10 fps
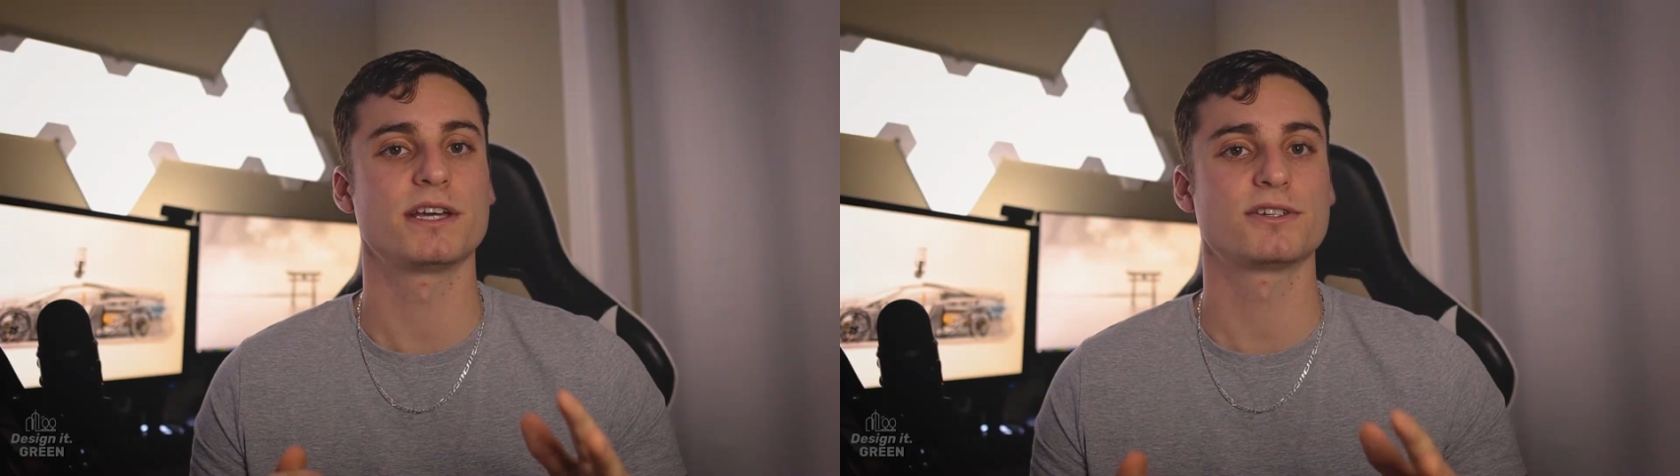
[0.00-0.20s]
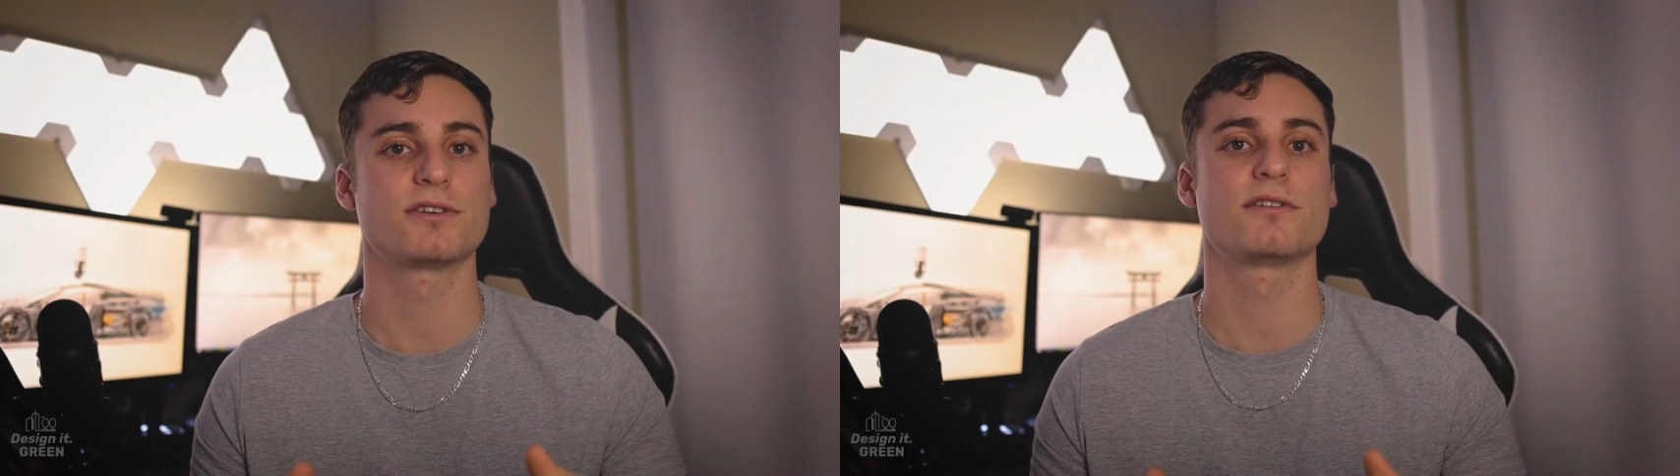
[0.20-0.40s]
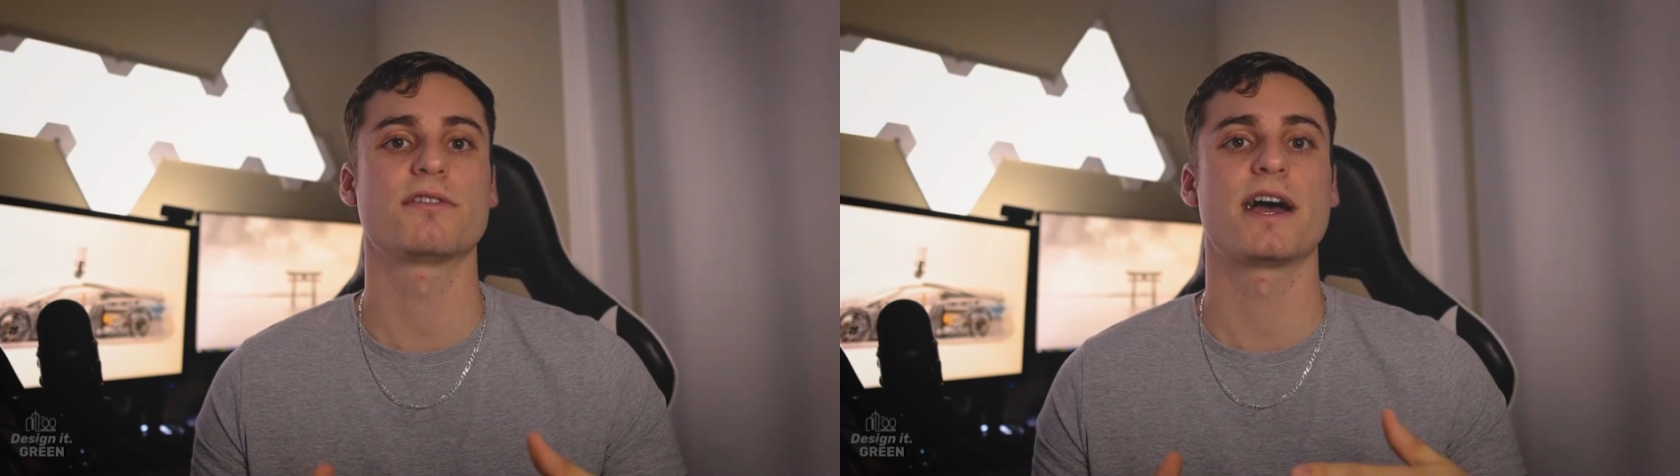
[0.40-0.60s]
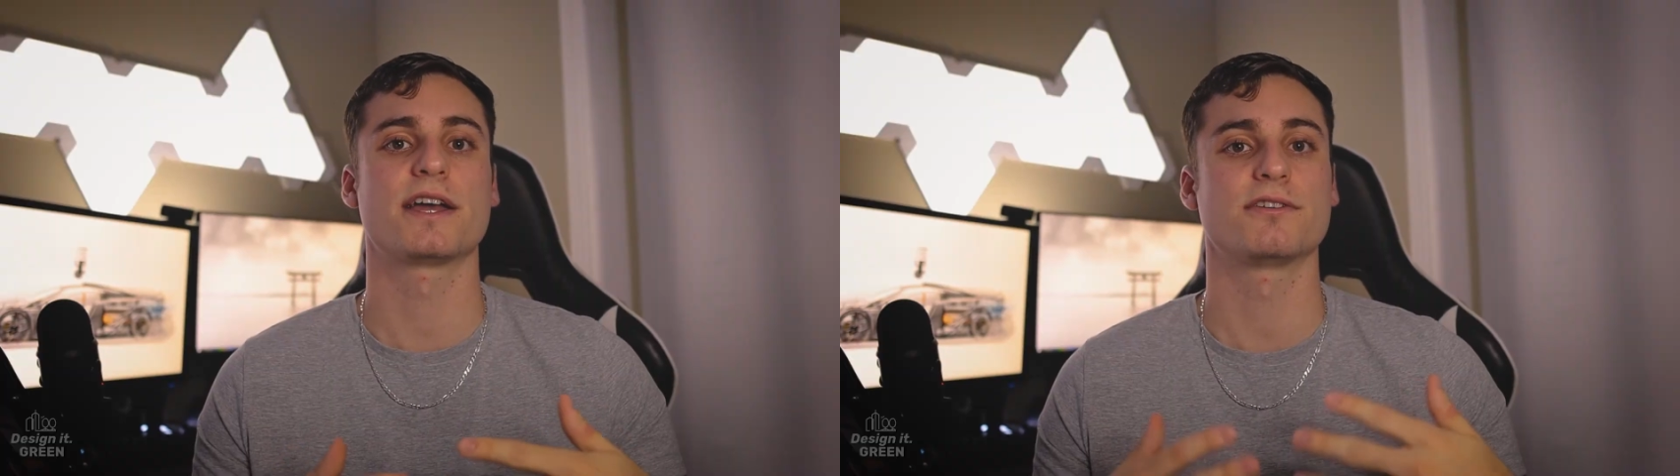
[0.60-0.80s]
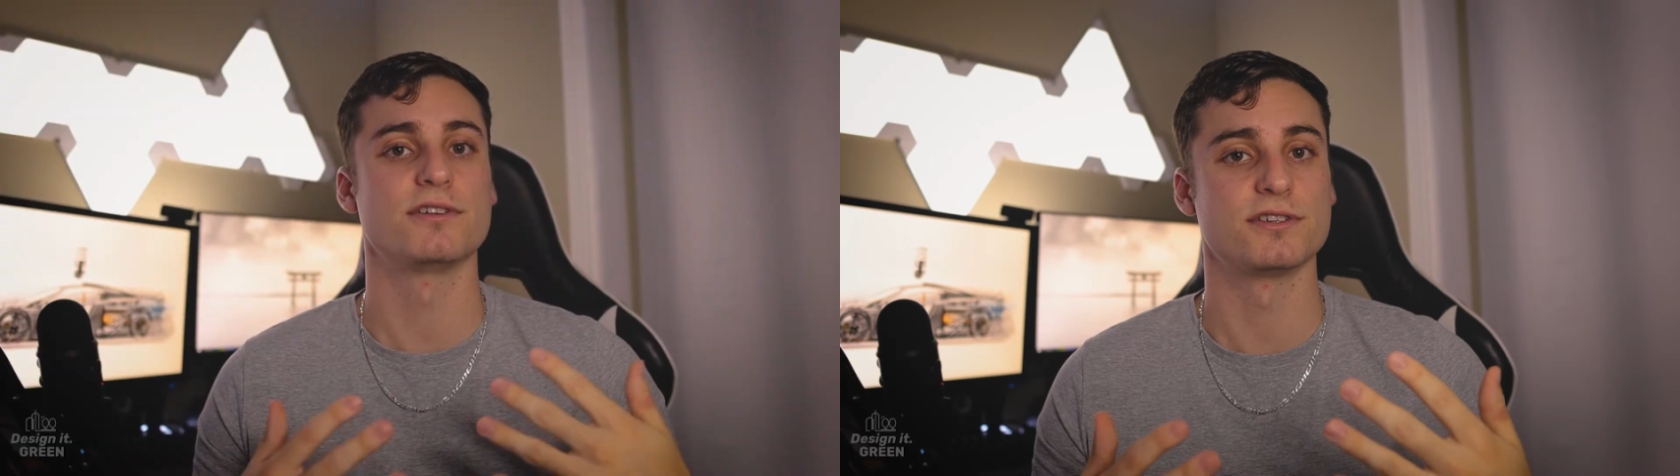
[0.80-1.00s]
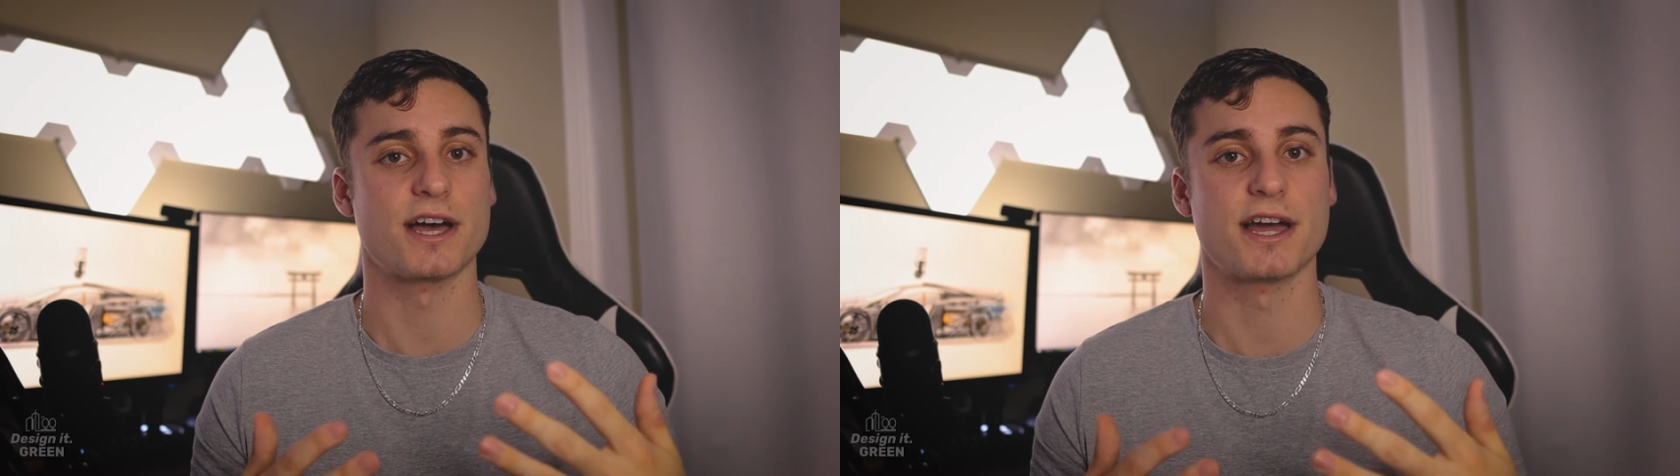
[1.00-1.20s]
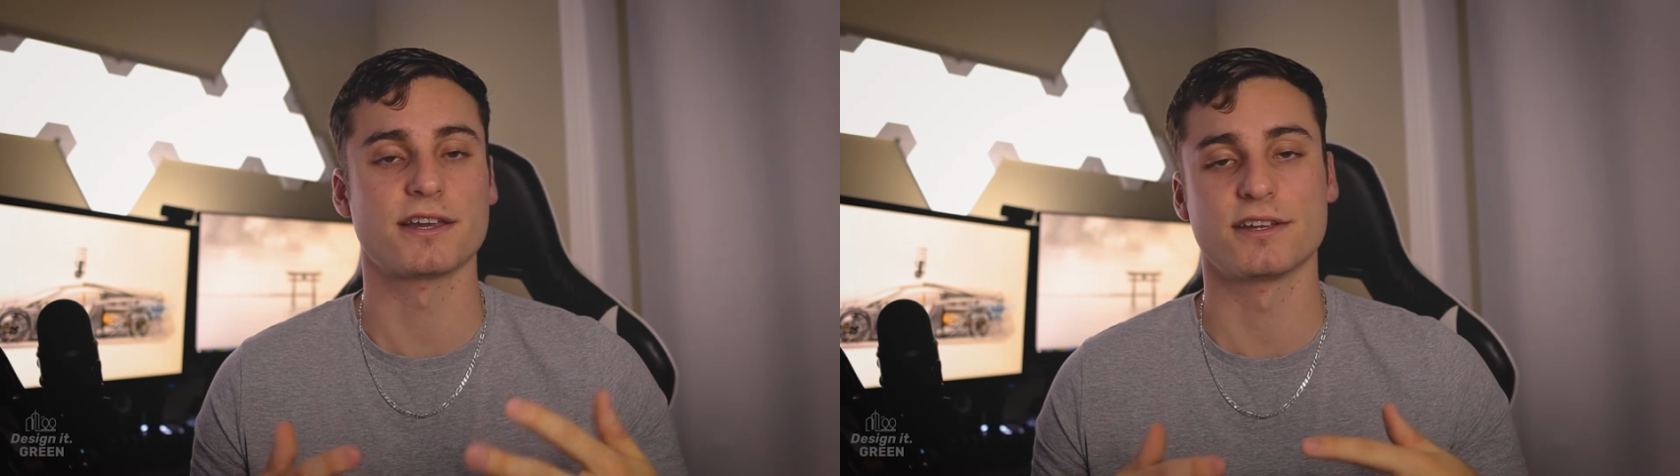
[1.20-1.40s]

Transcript: make sure that your design